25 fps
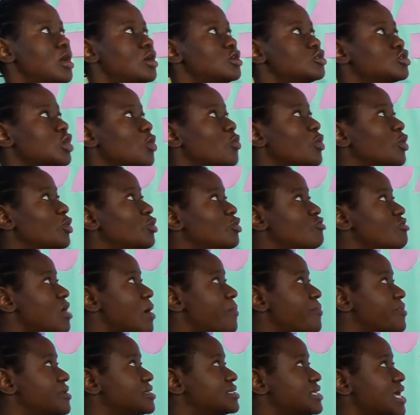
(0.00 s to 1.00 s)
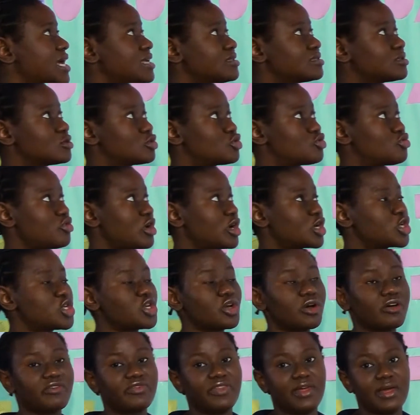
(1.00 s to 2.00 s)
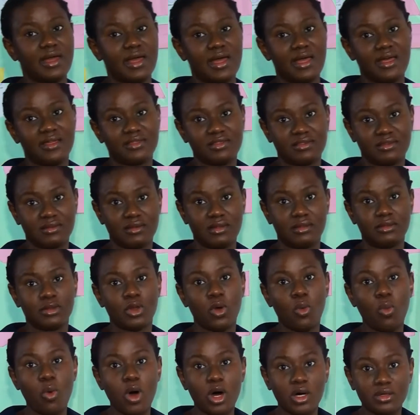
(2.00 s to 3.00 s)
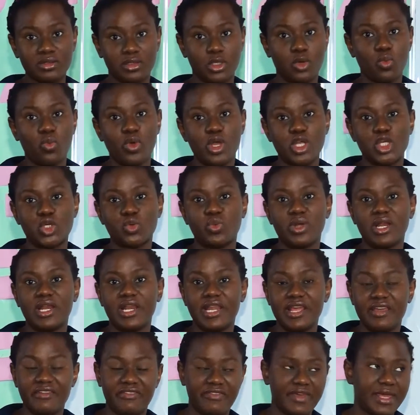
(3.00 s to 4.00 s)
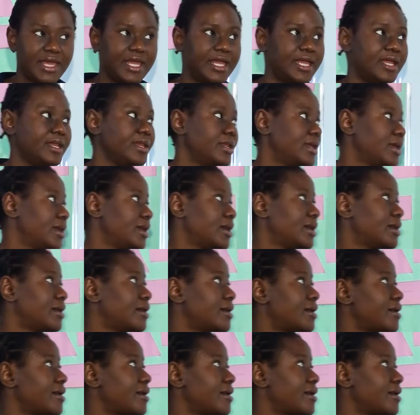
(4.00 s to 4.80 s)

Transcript: So we could represent the structure of the earth, the world in which we live in,